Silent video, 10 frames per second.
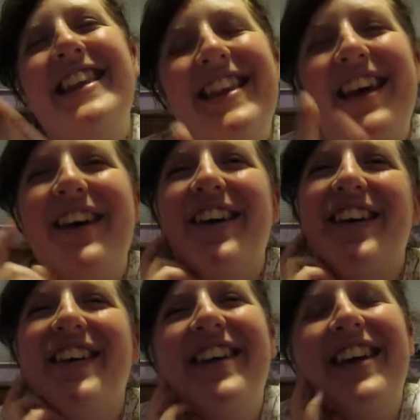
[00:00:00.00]

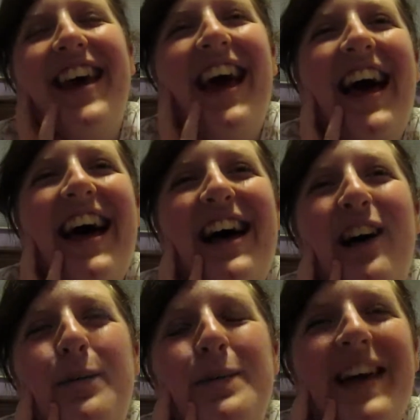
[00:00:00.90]
so, I
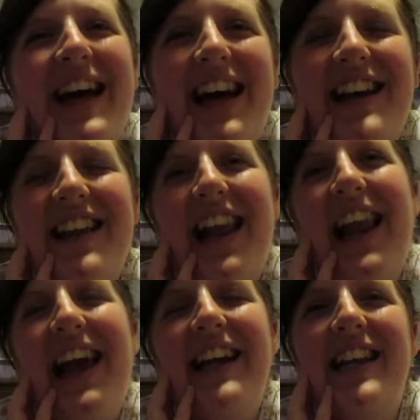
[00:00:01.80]
hope you guys are
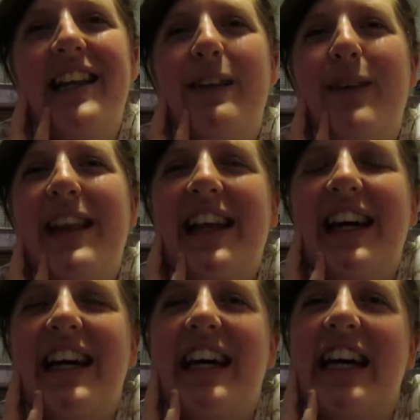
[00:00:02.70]
liking this
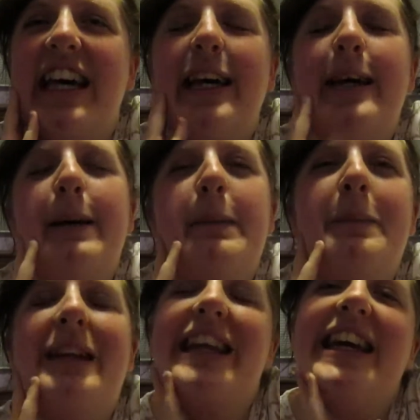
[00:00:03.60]
vlog.
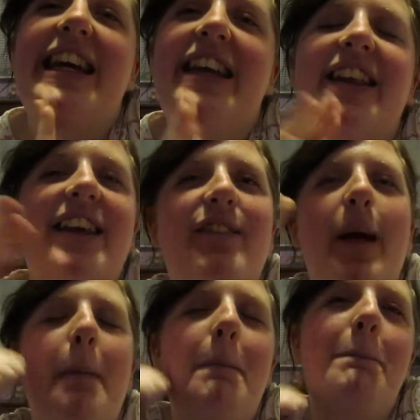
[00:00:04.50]
Please give it
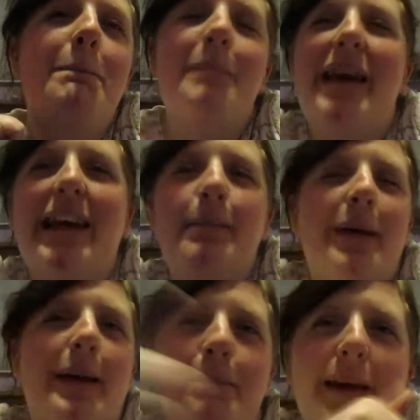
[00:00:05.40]
a big,
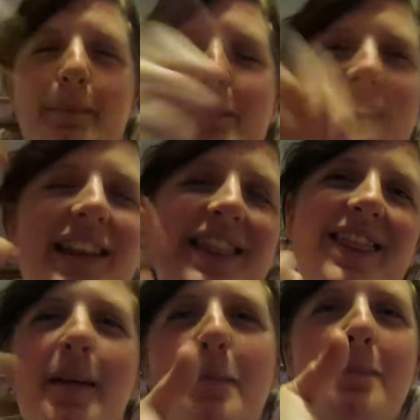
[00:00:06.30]
big, big, big
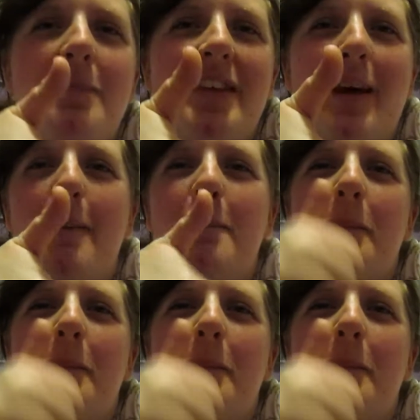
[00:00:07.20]
thumbs up.